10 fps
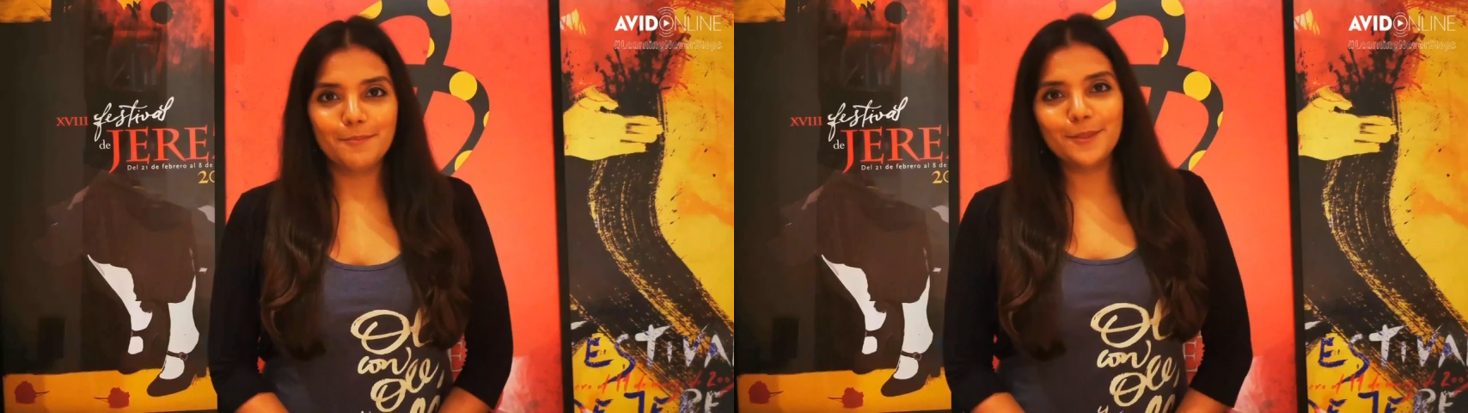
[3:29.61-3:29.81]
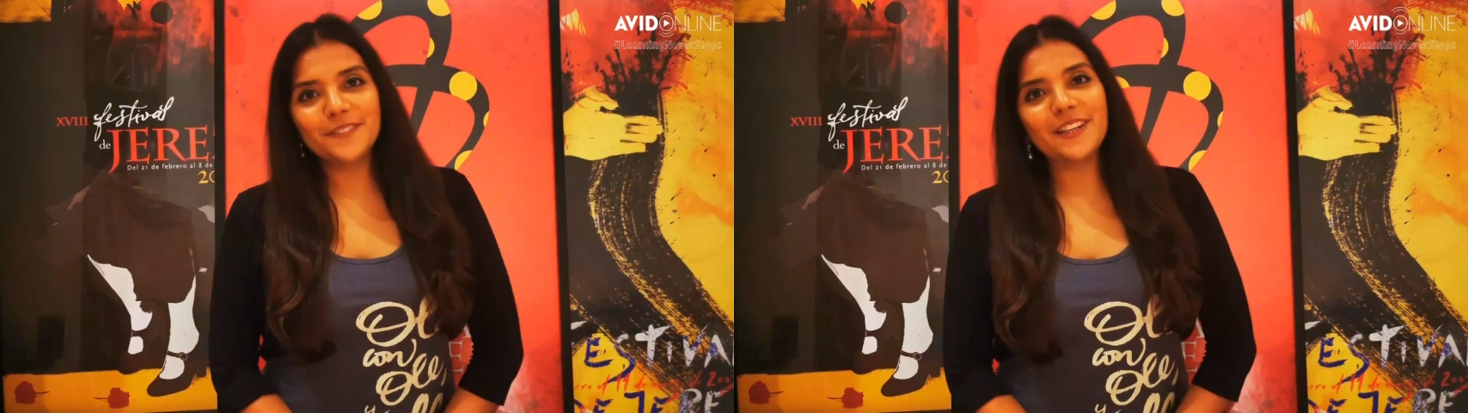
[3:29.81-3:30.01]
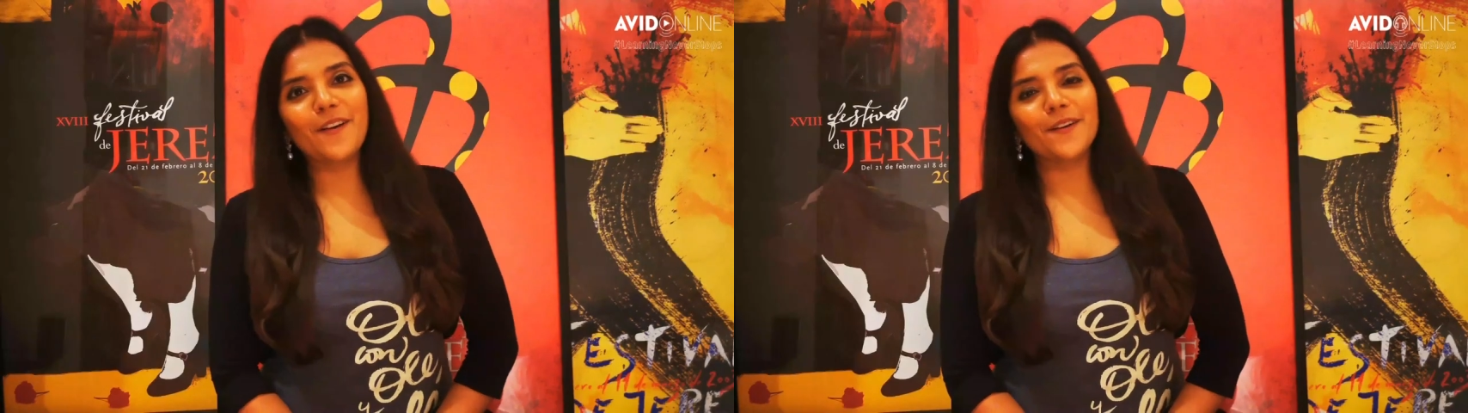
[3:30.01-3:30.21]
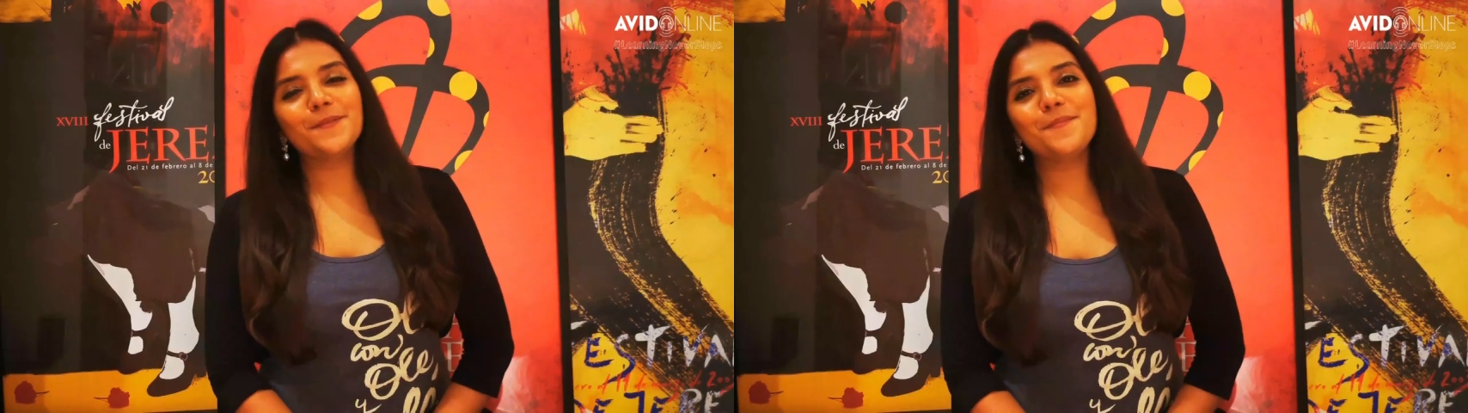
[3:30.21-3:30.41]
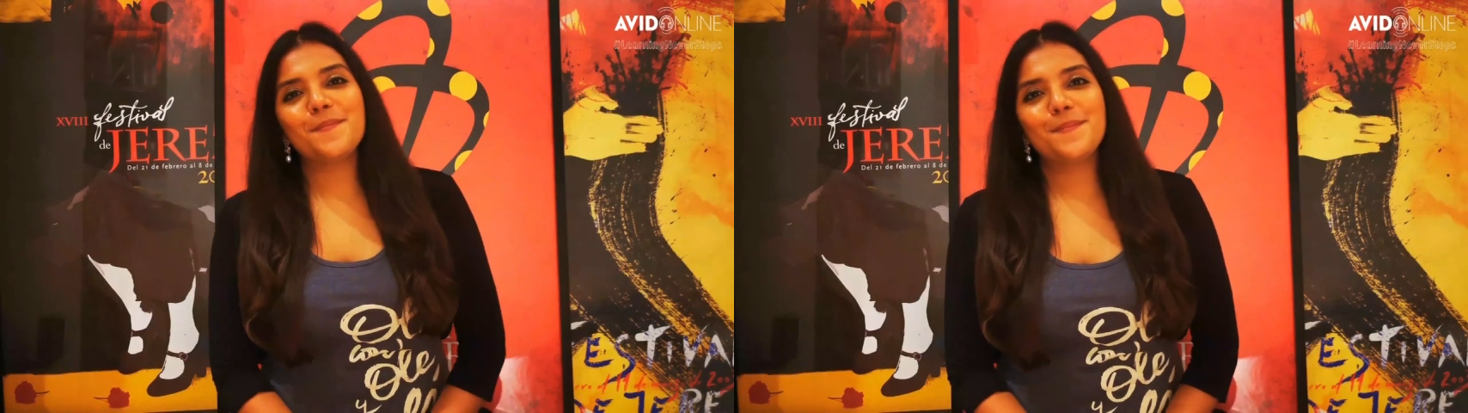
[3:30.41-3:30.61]
Moving
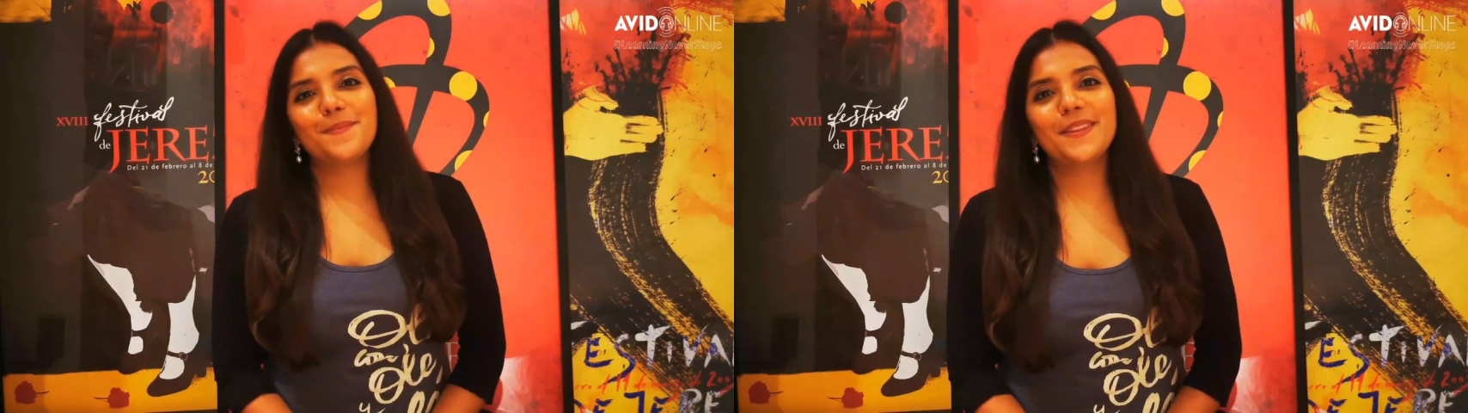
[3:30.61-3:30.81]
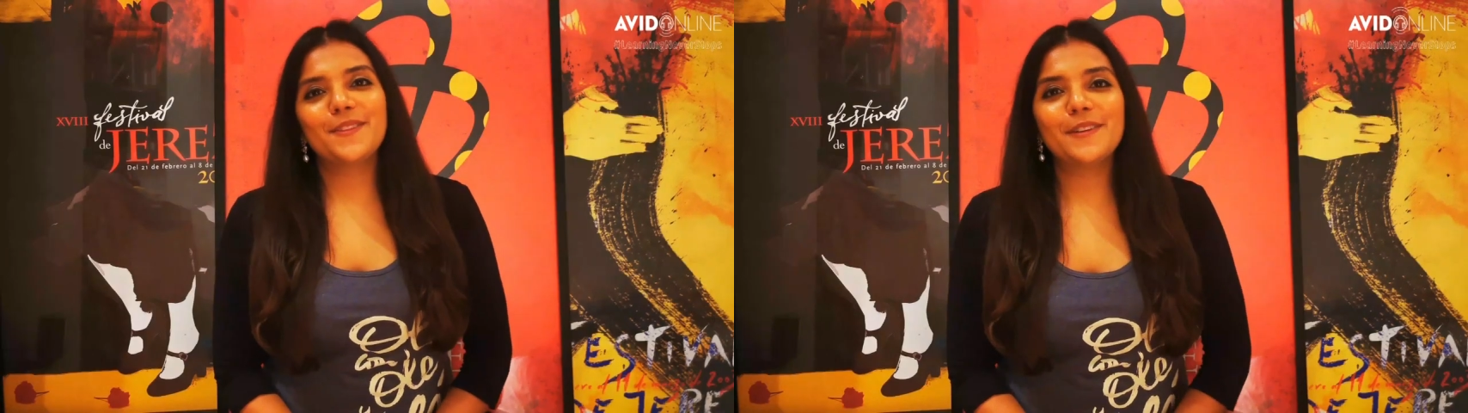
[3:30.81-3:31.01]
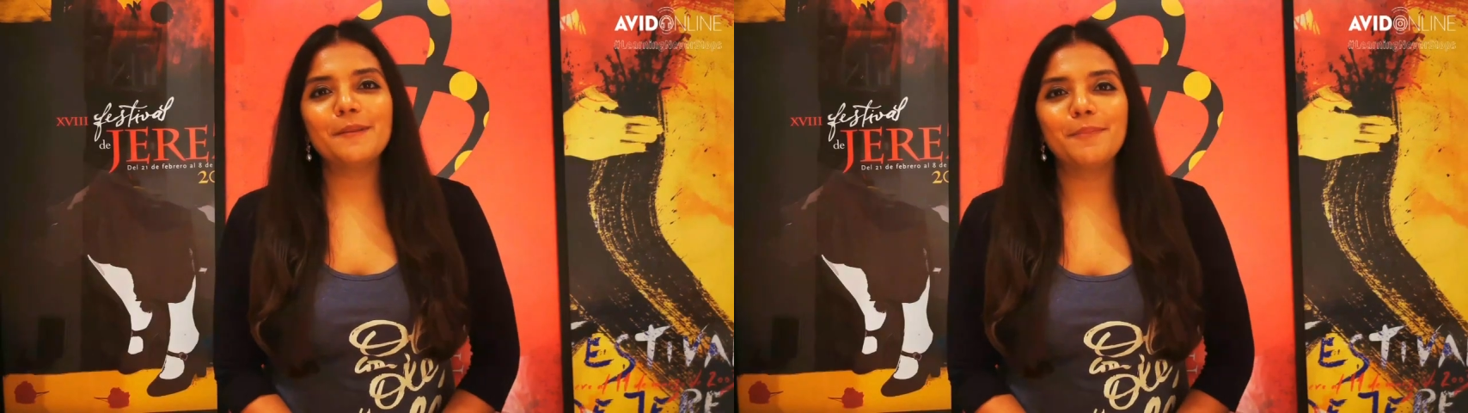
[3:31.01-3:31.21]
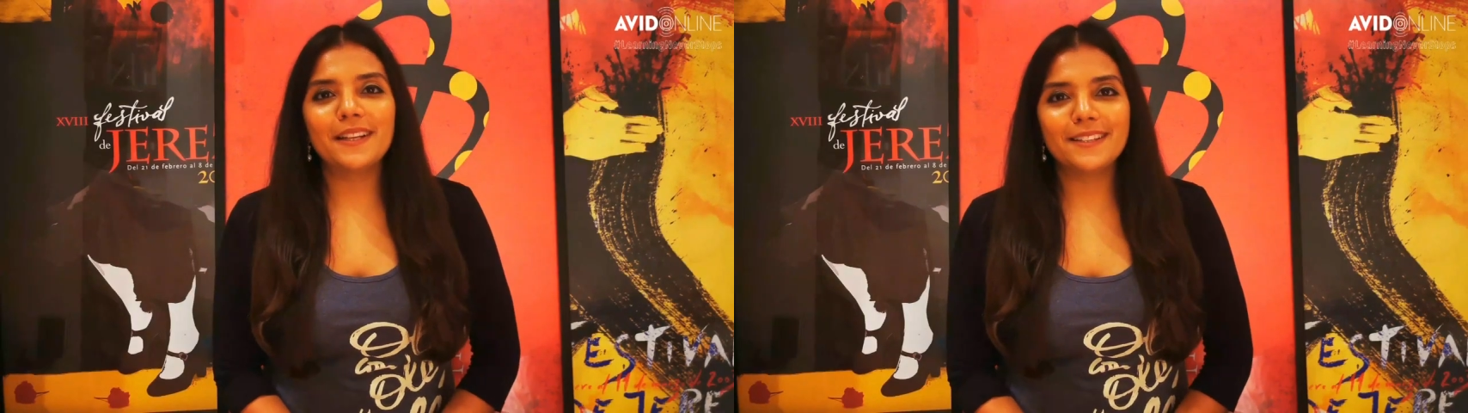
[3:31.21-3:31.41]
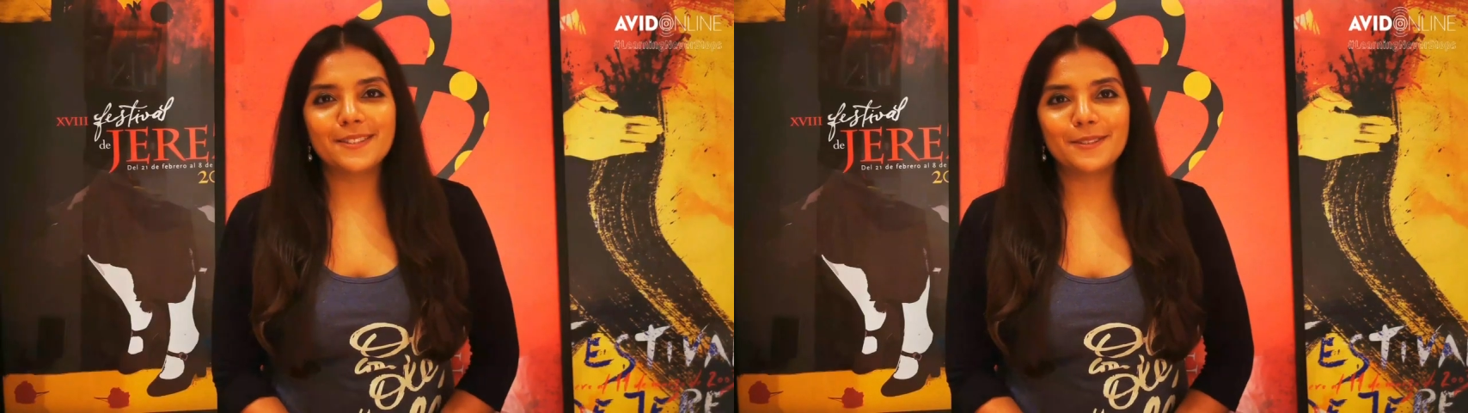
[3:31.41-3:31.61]
on, the three
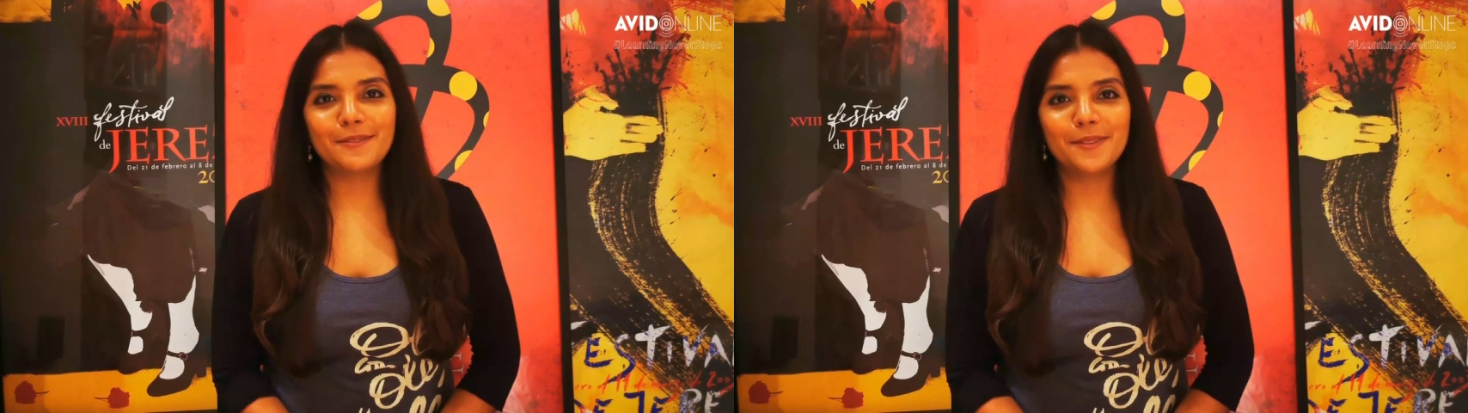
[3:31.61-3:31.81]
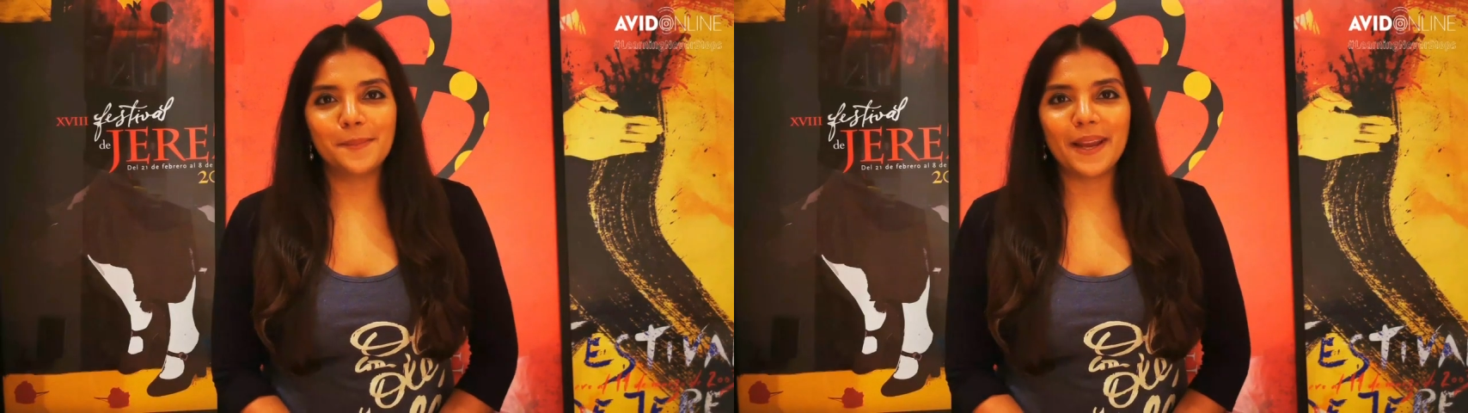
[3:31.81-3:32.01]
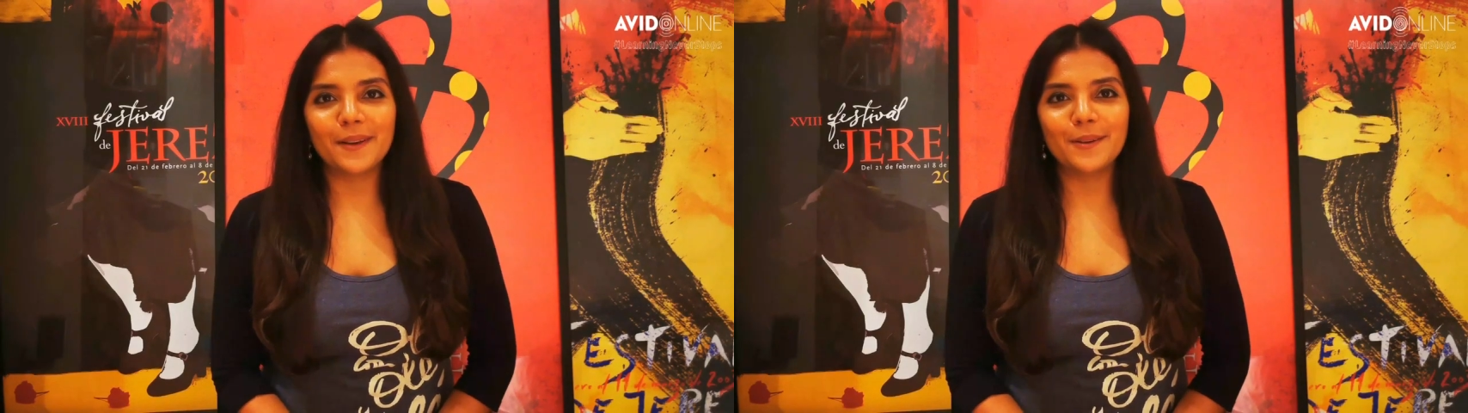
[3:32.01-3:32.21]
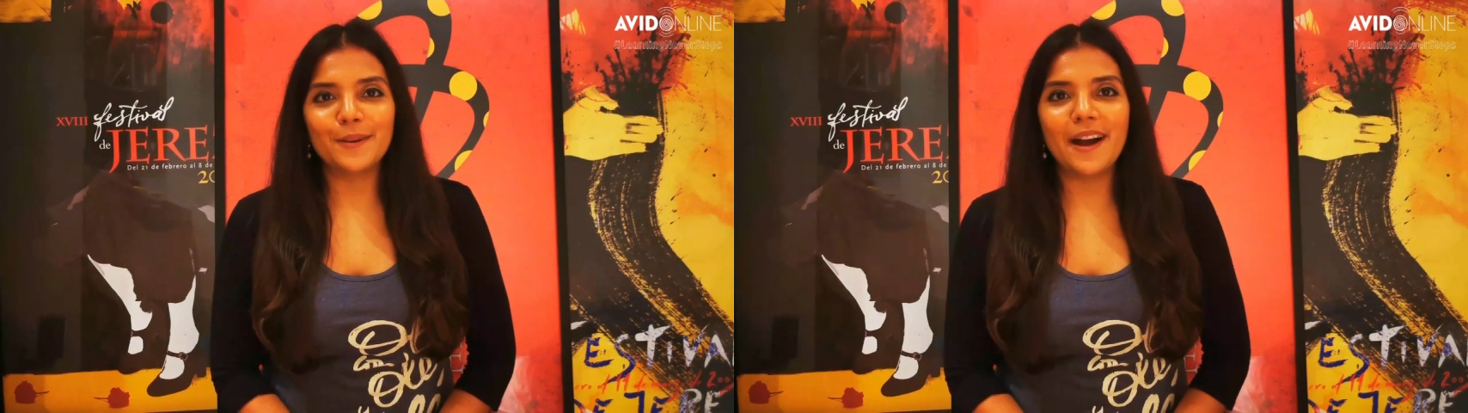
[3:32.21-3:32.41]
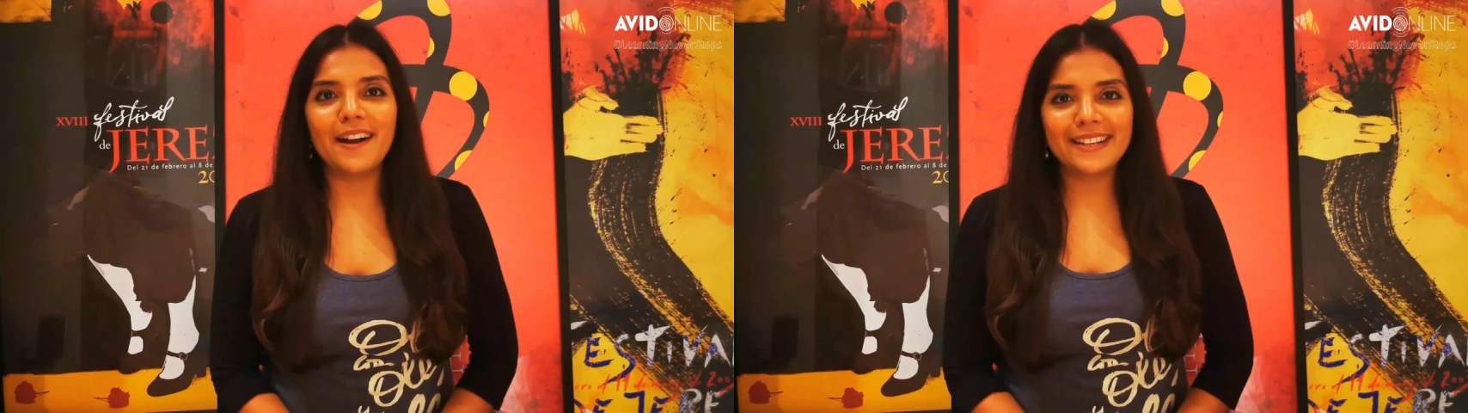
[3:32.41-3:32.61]
pillars of
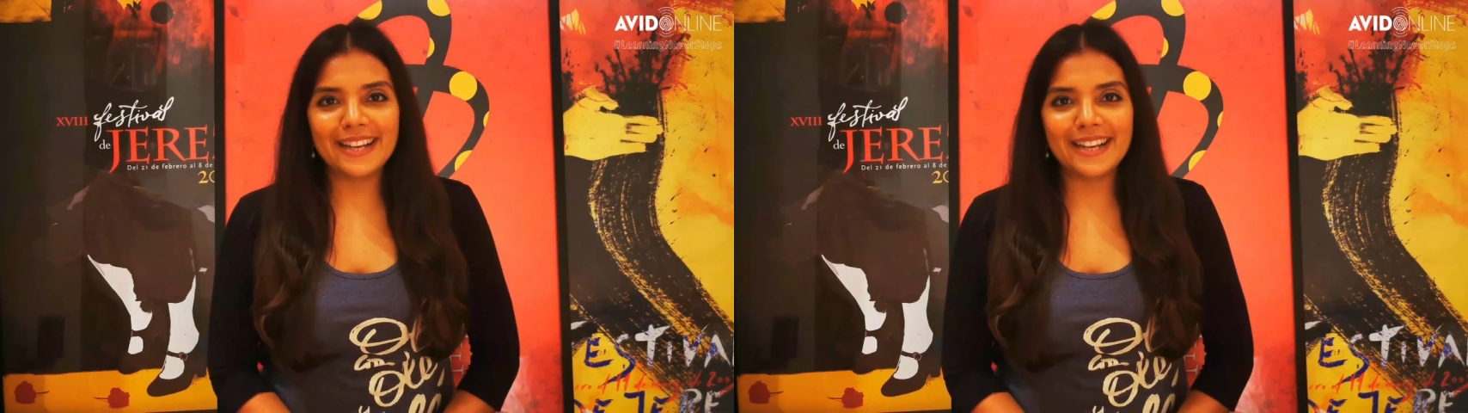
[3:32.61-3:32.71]
flamenco are